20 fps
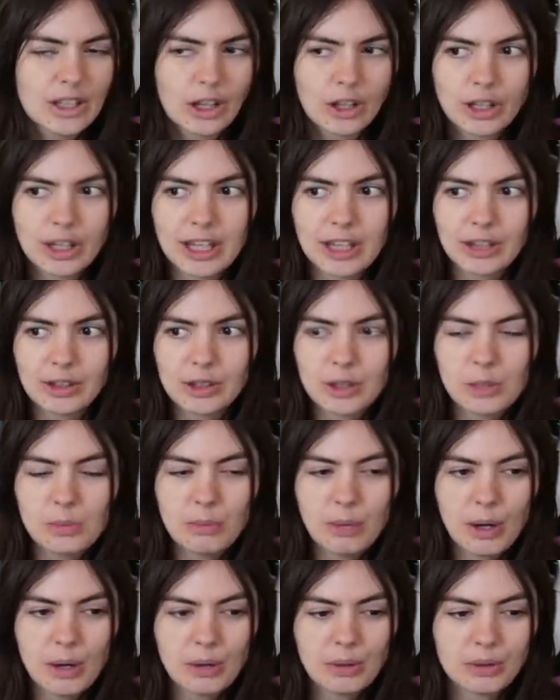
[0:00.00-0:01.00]
kill you
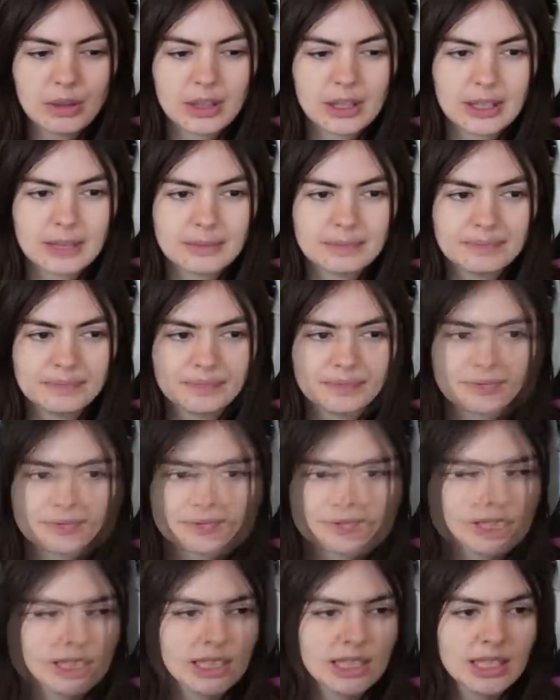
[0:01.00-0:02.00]
both.
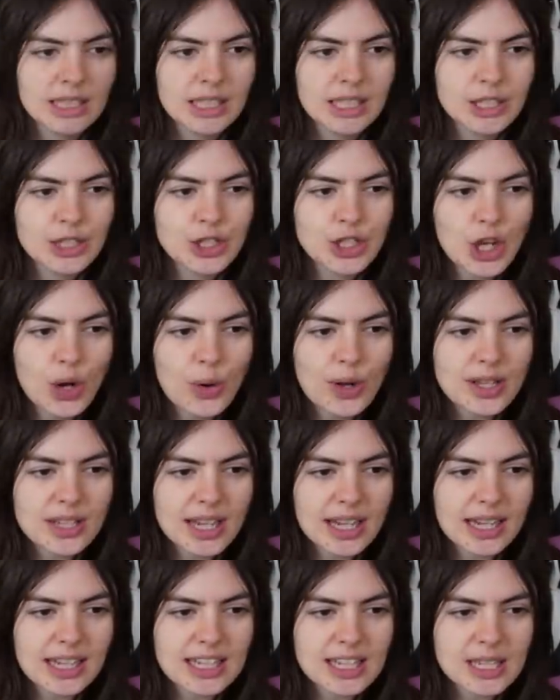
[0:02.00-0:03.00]
So it's
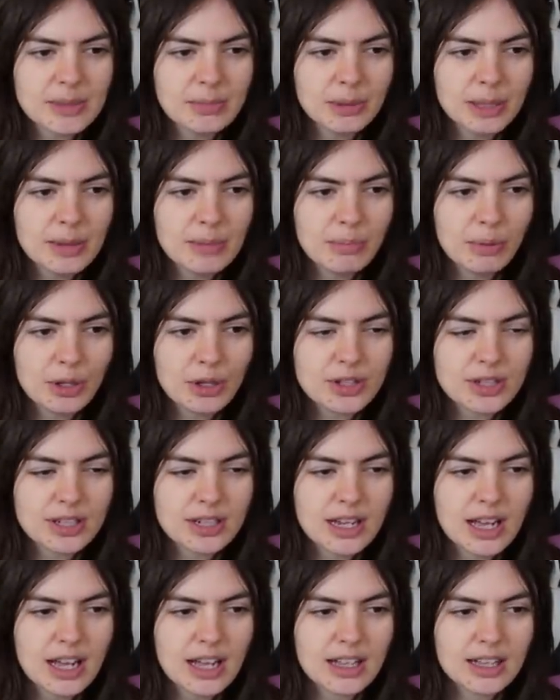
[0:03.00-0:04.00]
like a split
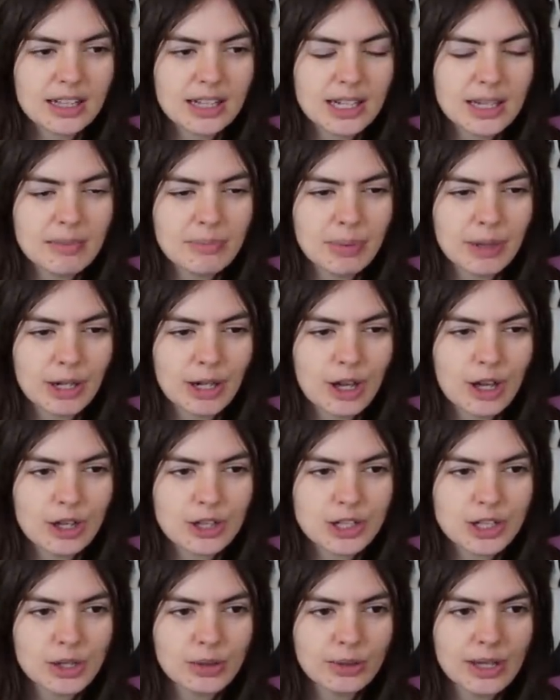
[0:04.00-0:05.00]
personality, but
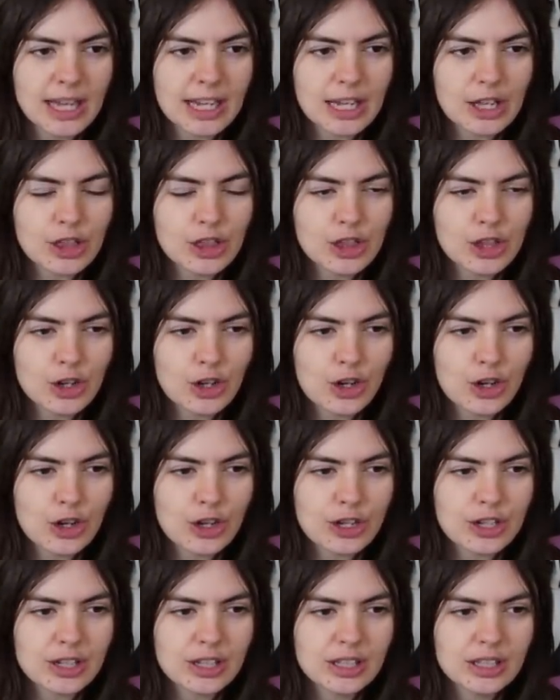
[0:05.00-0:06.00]
also like a
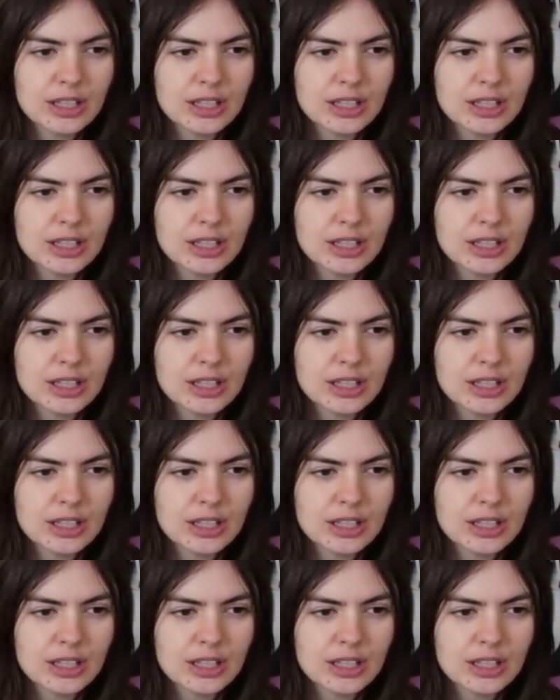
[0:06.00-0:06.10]
third